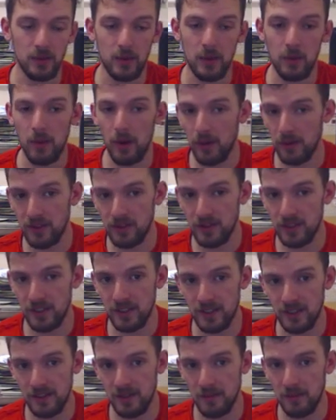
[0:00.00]
we won't use
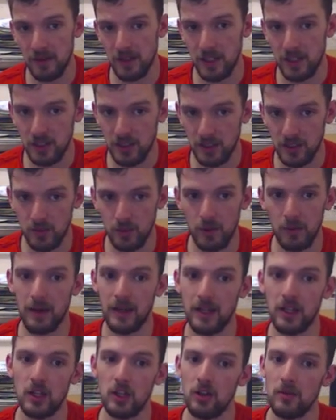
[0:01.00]
existing miniatures, we'll
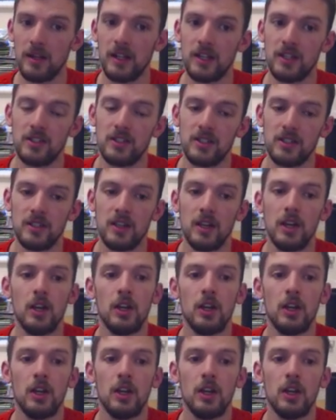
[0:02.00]
make new miniatures,